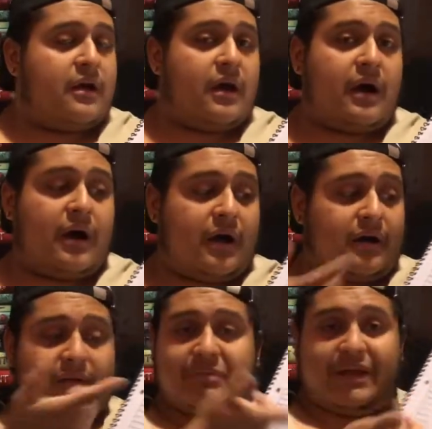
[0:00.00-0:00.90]

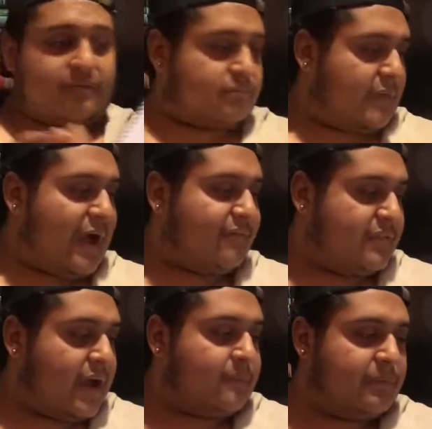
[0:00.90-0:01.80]
like, I have
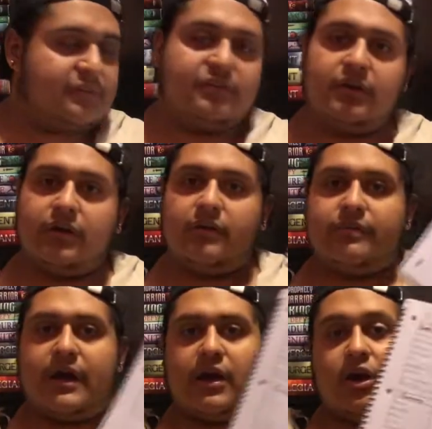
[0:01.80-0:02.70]
9 books here
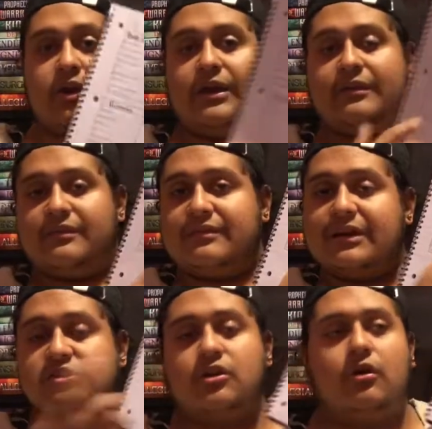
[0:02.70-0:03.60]
that are in this
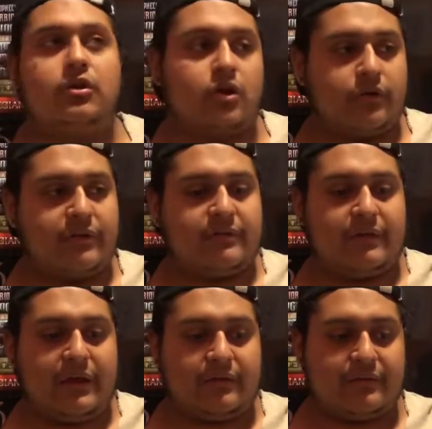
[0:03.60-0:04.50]
section called Currents.
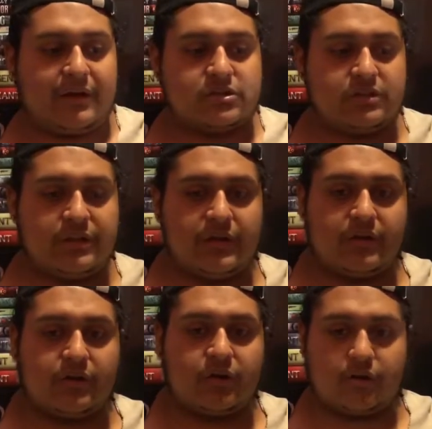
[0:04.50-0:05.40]
It's
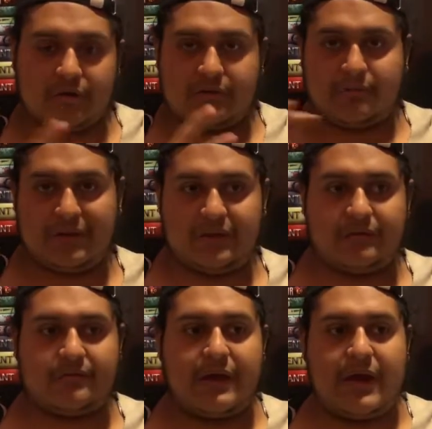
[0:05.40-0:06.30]
actually, Currents
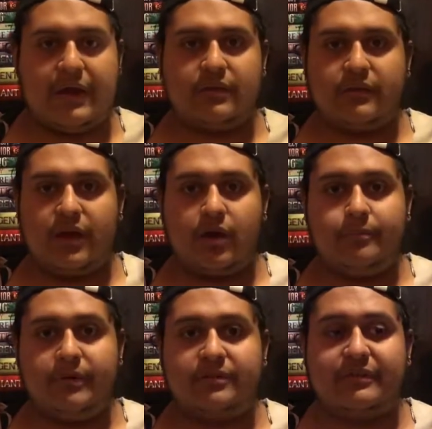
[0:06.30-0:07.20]
means that they are
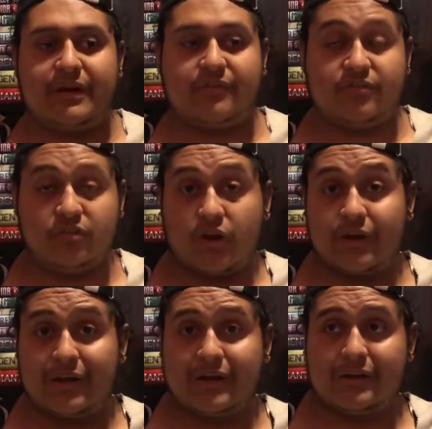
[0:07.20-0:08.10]
books that I've
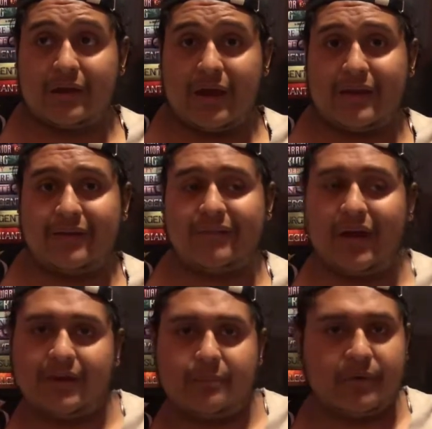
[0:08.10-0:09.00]
started and I
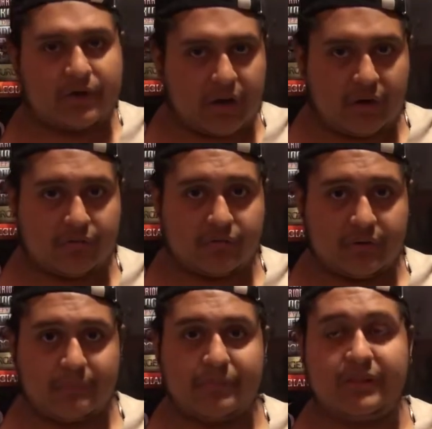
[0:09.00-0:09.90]
kind of put off,
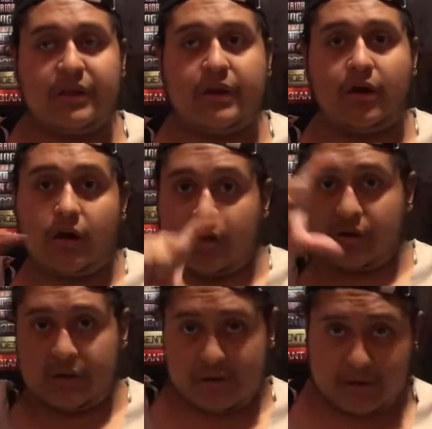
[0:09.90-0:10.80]
but they are
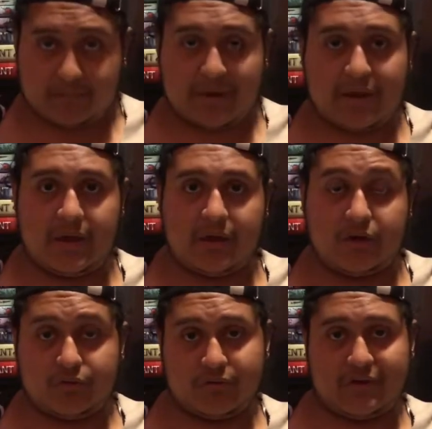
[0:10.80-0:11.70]
in my
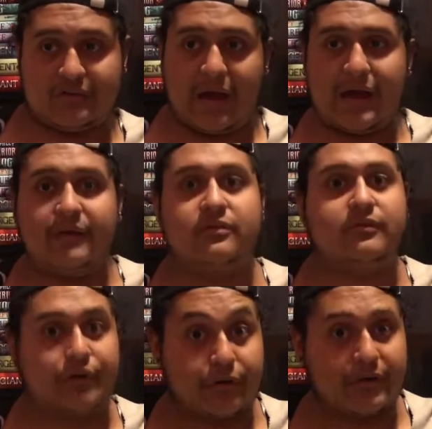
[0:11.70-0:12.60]
Goodreads as
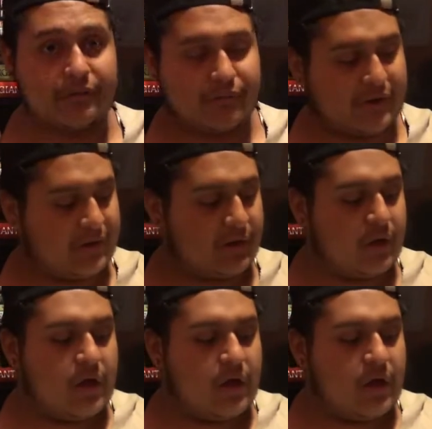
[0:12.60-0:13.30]
currently reading.